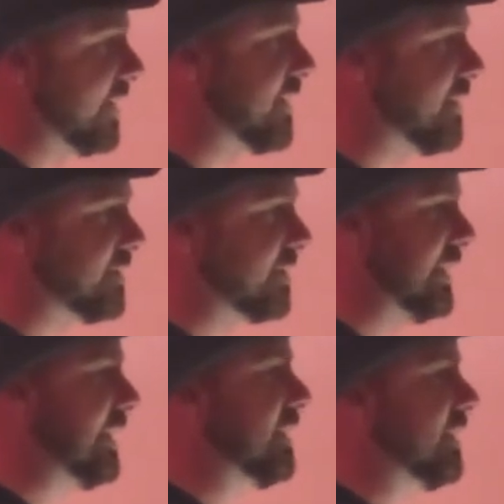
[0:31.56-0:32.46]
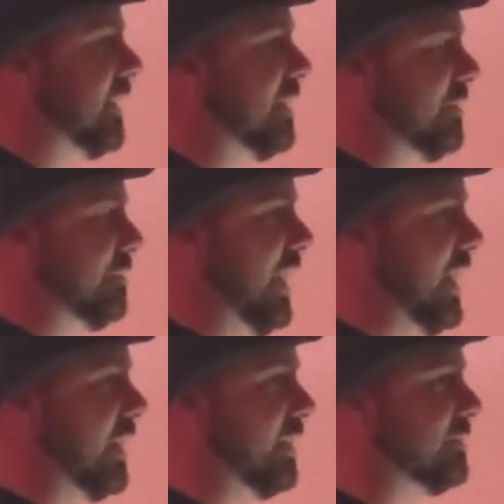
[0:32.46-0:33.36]
essays, um,
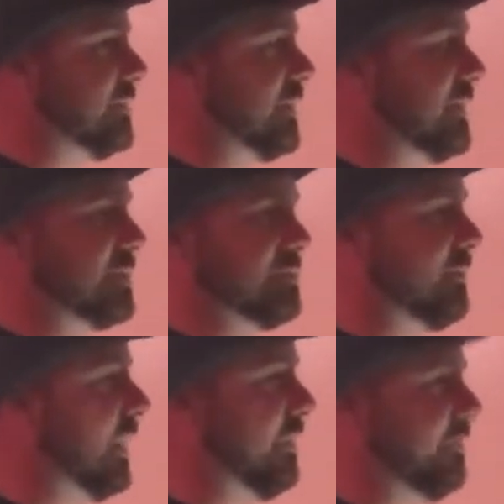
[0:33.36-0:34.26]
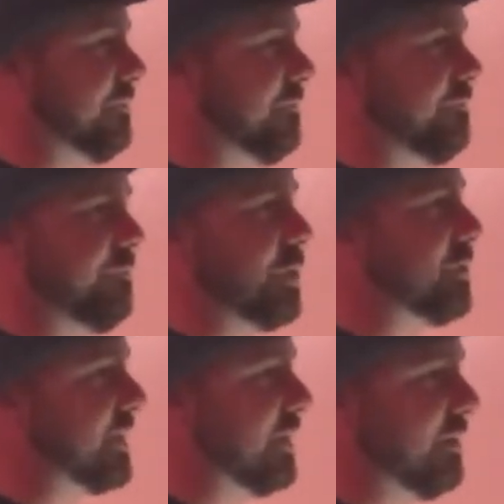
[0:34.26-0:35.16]
and it's kind of
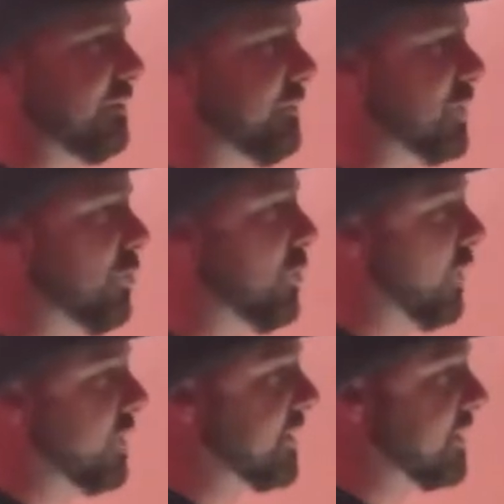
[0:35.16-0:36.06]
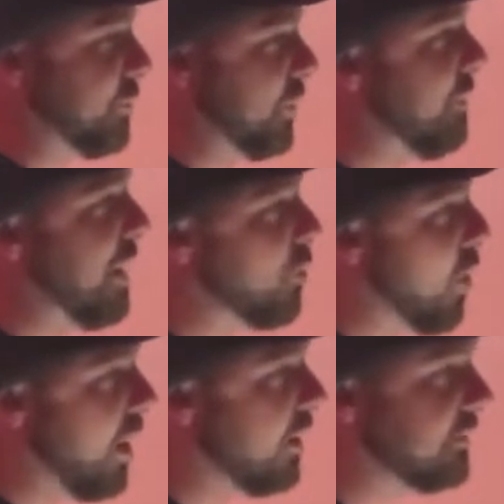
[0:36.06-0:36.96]
fusing visual criticism with memoir.